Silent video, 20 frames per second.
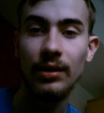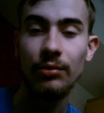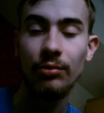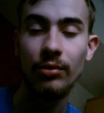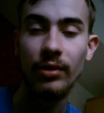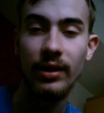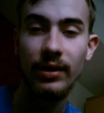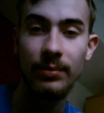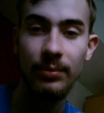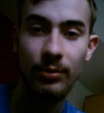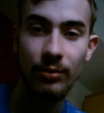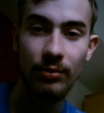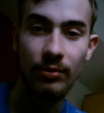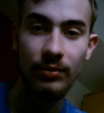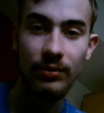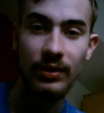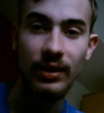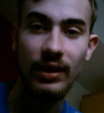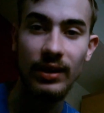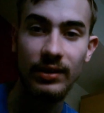they will help you
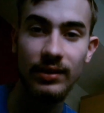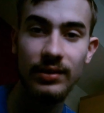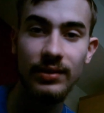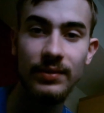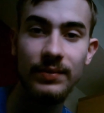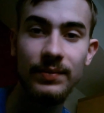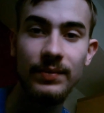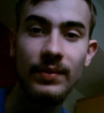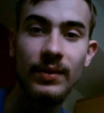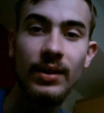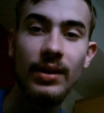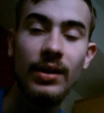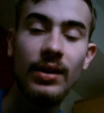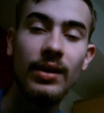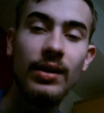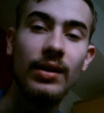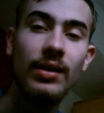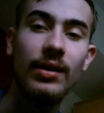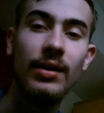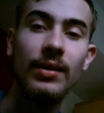with that.
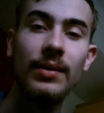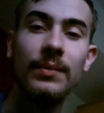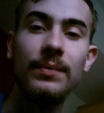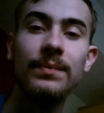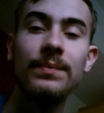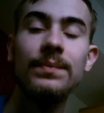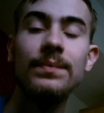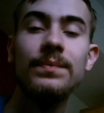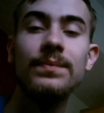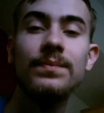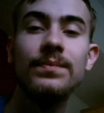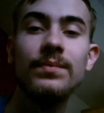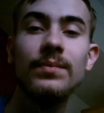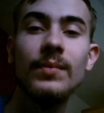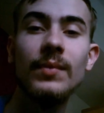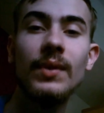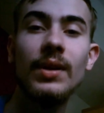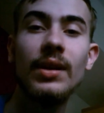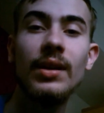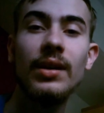Um,
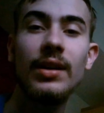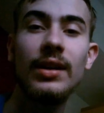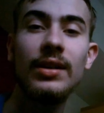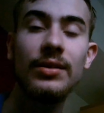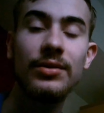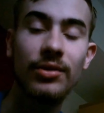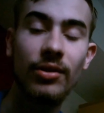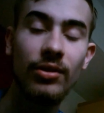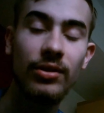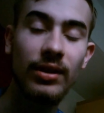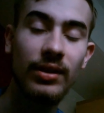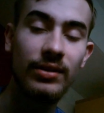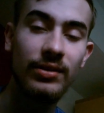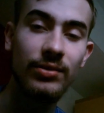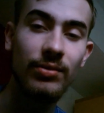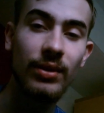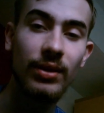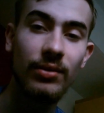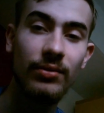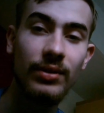Creative Scotland
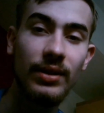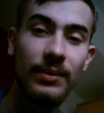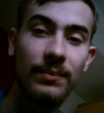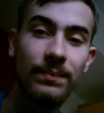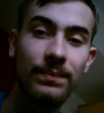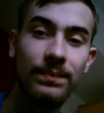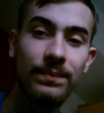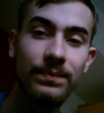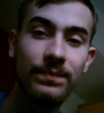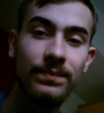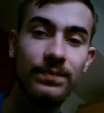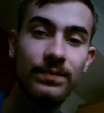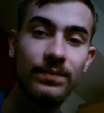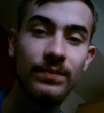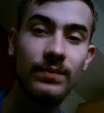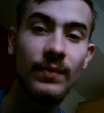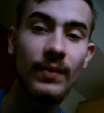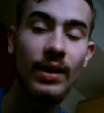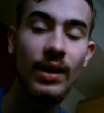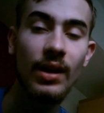is one of them,
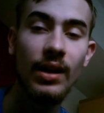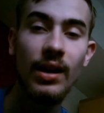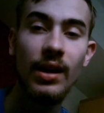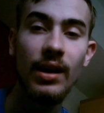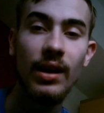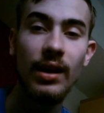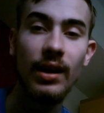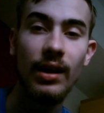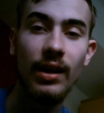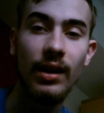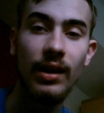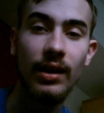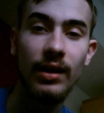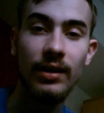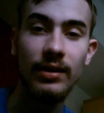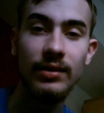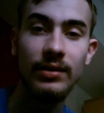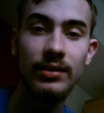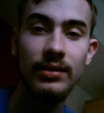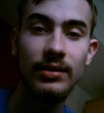
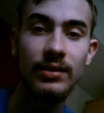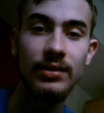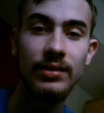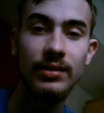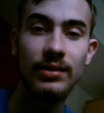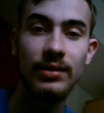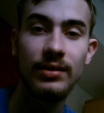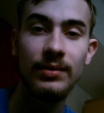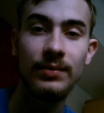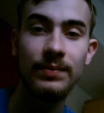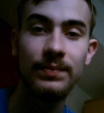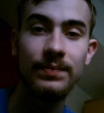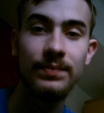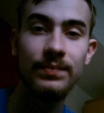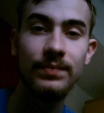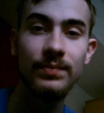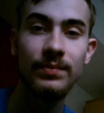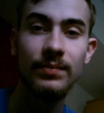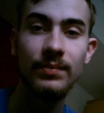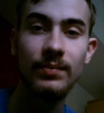and um,
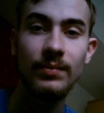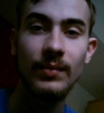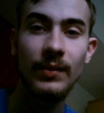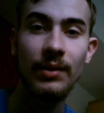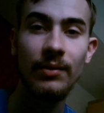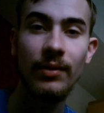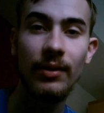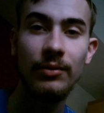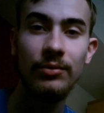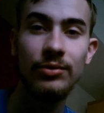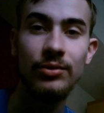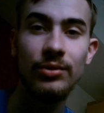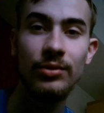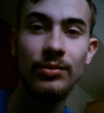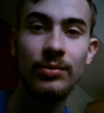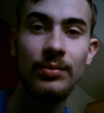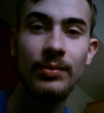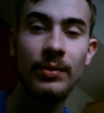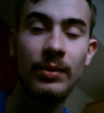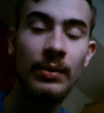they found
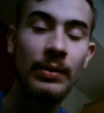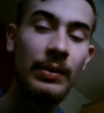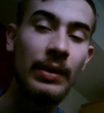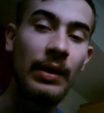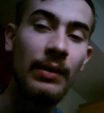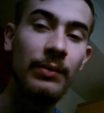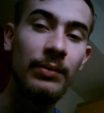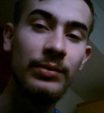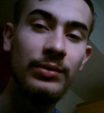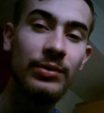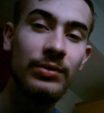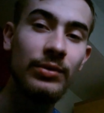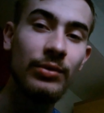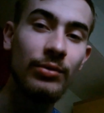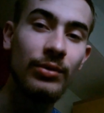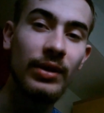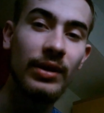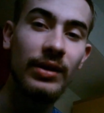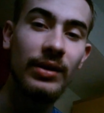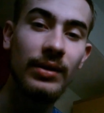you uh,
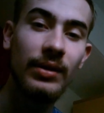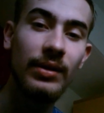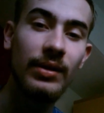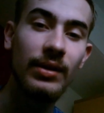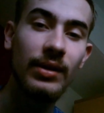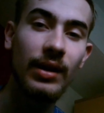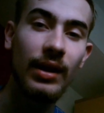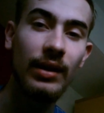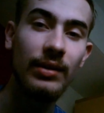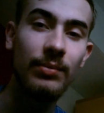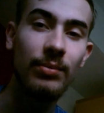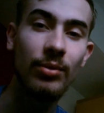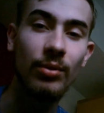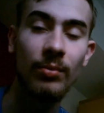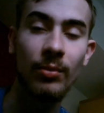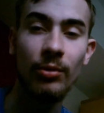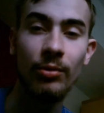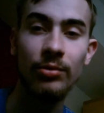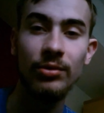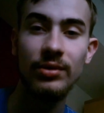so they can
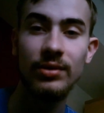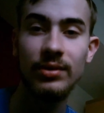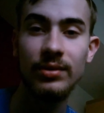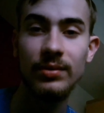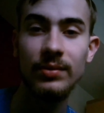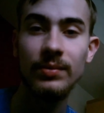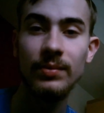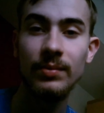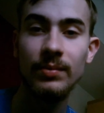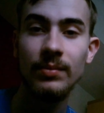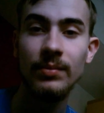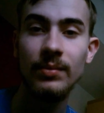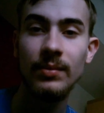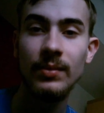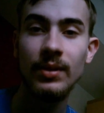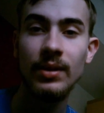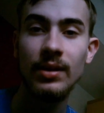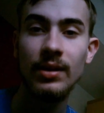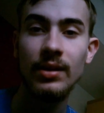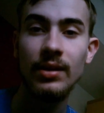promote
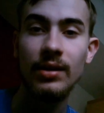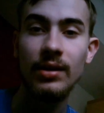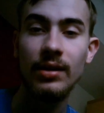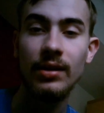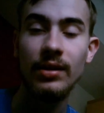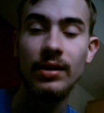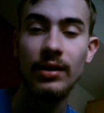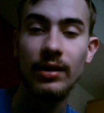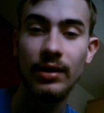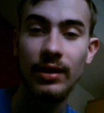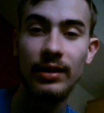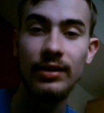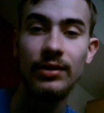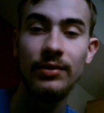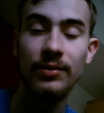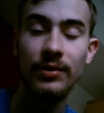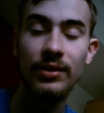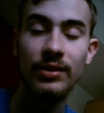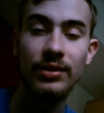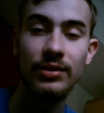uh,
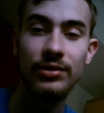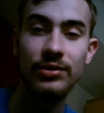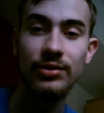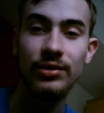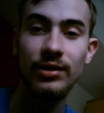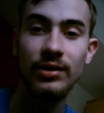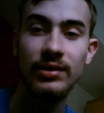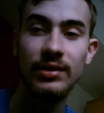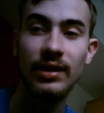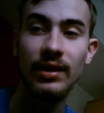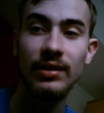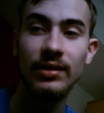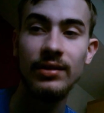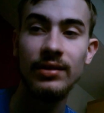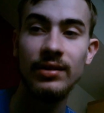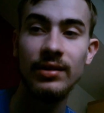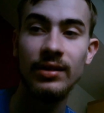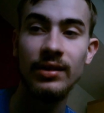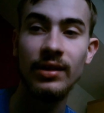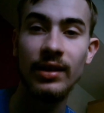creative industries and
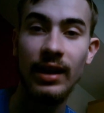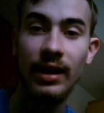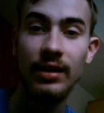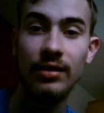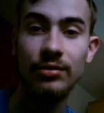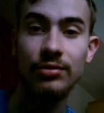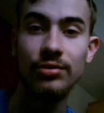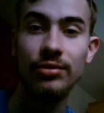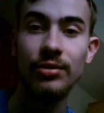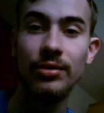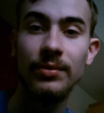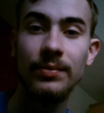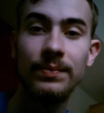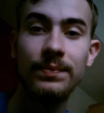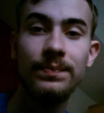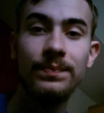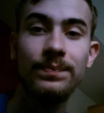uh, culture.